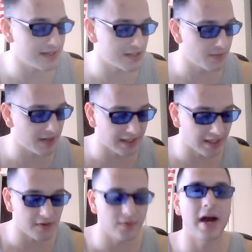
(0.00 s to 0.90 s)
I just want to
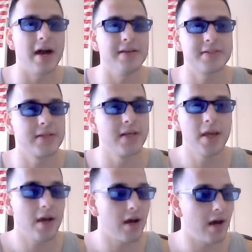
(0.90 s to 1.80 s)
give you guys,
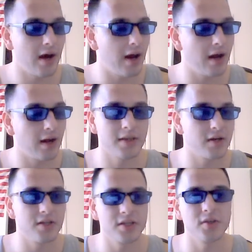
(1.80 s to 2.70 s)

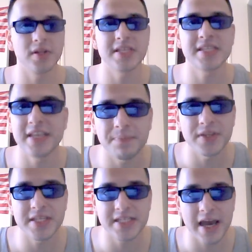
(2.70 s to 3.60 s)
you can skip
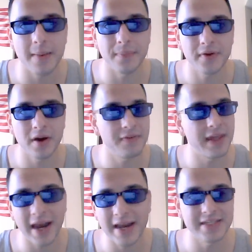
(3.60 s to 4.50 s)
the step
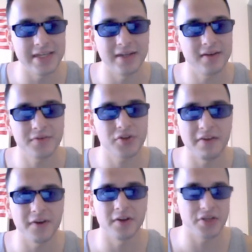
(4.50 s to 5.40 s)
that I did trying
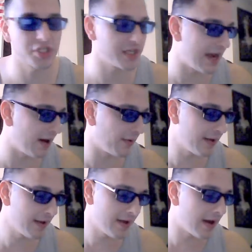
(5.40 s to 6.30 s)
to figure this shit out.
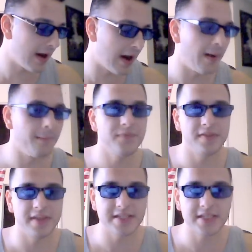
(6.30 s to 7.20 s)

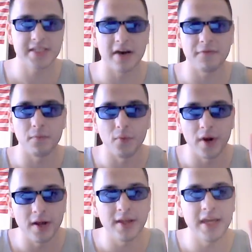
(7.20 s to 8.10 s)
This stuff
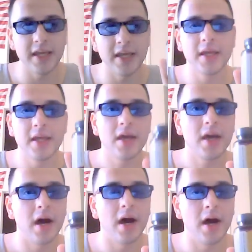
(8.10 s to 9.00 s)
really
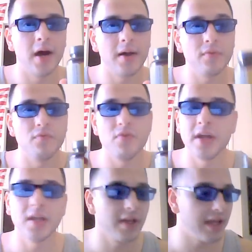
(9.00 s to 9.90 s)

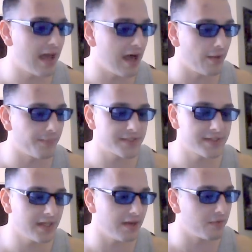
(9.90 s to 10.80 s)

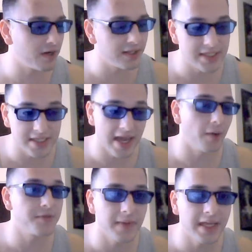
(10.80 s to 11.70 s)
helps. It really
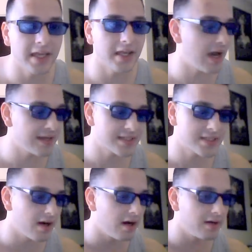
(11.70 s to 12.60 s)
helped me. I
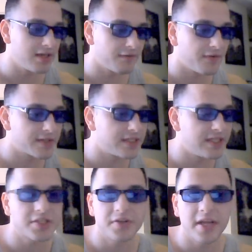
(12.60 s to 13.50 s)
saw a difference
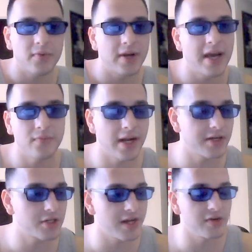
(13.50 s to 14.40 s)
yesterday when I
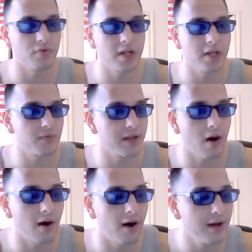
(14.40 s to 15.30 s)
trained really, really
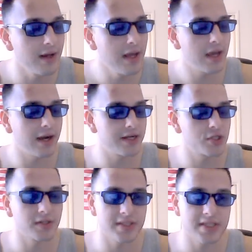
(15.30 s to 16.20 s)
hard, and I
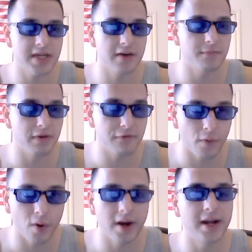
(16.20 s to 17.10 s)
took this stuff
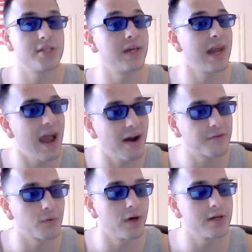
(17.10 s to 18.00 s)
before and I took it
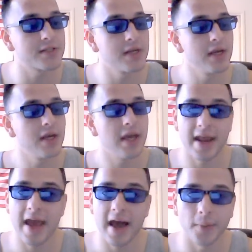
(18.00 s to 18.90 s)
afterwards.
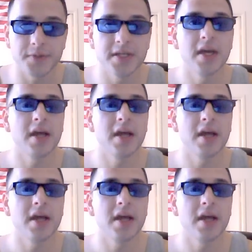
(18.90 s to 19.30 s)
It helped.